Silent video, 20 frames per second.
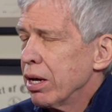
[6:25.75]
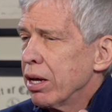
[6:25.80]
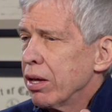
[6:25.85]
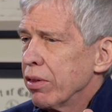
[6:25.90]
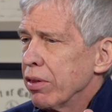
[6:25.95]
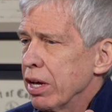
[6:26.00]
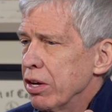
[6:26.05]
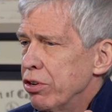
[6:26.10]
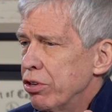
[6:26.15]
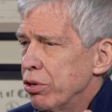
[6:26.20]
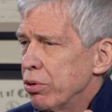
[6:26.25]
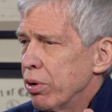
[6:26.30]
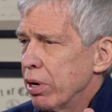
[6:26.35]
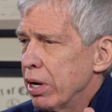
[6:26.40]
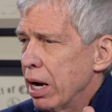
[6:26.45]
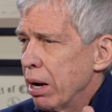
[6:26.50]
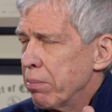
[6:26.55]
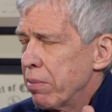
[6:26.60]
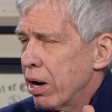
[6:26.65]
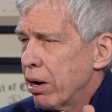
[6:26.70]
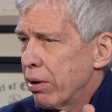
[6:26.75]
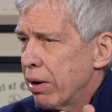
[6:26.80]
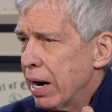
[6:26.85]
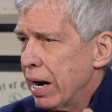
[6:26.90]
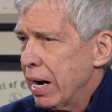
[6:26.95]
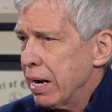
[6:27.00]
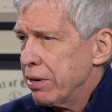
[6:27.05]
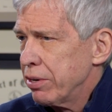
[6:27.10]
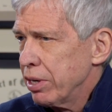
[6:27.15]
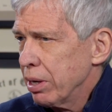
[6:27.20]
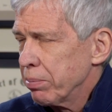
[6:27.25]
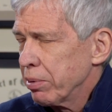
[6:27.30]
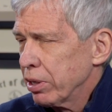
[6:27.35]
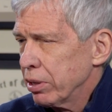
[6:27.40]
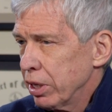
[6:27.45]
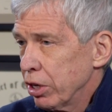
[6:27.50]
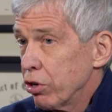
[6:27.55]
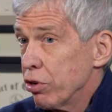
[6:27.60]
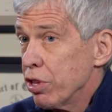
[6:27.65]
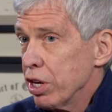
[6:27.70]
they do an MRI
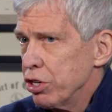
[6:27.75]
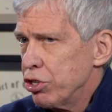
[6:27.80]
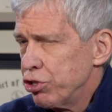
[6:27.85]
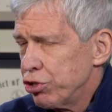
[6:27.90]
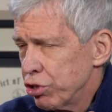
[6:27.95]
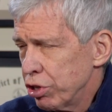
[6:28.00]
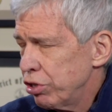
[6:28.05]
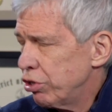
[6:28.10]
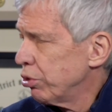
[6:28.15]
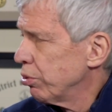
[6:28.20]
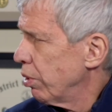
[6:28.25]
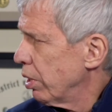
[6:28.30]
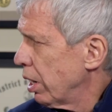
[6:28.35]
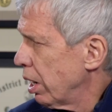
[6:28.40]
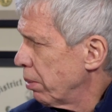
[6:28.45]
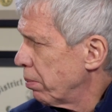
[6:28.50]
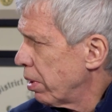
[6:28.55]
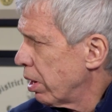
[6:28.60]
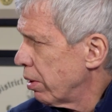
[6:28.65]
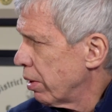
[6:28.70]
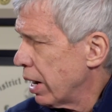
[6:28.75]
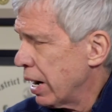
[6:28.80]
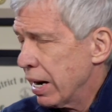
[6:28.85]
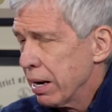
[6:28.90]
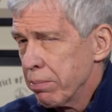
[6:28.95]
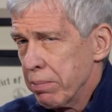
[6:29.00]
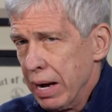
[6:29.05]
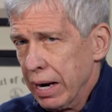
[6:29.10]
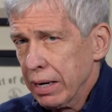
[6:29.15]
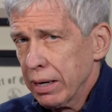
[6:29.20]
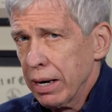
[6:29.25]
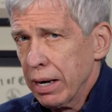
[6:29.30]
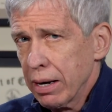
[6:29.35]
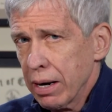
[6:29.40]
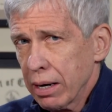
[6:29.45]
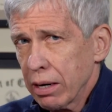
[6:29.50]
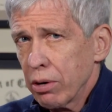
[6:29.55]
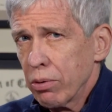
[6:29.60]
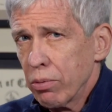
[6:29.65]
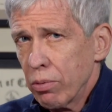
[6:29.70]
typically, or they should do an MRI, a
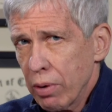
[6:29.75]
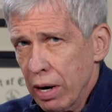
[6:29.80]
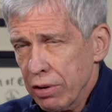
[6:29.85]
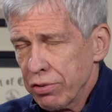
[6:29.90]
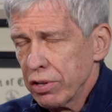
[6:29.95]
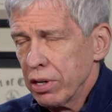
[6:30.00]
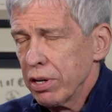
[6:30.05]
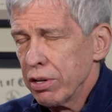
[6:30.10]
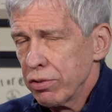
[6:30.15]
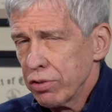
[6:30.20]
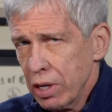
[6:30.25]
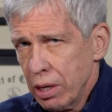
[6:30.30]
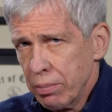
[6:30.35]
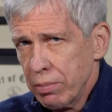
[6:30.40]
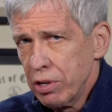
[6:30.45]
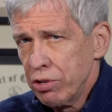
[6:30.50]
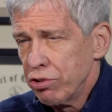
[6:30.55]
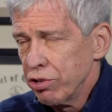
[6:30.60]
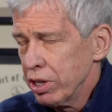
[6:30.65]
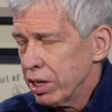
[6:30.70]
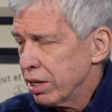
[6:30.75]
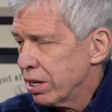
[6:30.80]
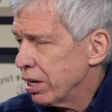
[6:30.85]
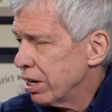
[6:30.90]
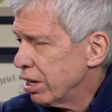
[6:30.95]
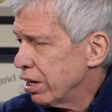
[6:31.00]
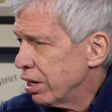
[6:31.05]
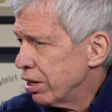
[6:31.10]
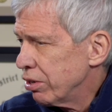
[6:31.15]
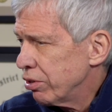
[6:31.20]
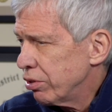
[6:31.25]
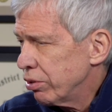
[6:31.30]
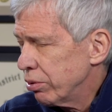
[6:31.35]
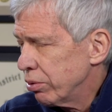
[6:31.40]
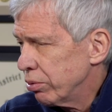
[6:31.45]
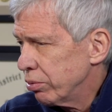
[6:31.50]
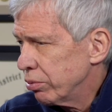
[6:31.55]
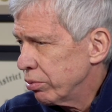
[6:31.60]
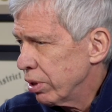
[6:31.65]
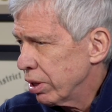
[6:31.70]
magnetic resonance imaging,
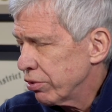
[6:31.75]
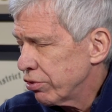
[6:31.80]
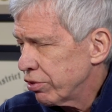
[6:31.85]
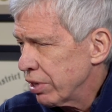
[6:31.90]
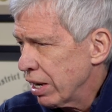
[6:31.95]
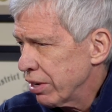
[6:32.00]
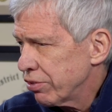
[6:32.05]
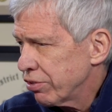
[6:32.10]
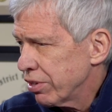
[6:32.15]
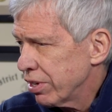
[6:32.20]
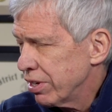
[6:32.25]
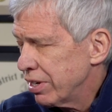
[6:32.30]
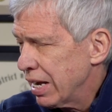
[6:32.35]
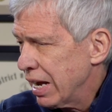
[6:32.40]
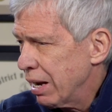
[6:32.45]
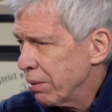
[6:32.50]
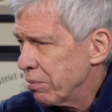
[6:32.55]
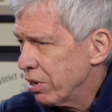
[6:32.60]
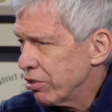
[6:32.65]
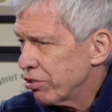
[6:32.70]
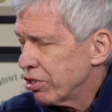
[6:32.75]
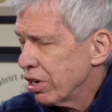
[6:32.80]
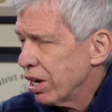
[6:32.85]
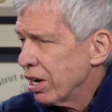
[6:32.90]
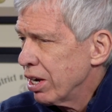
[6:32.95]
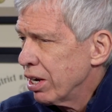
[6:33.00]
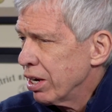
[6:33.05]
to assess the damage.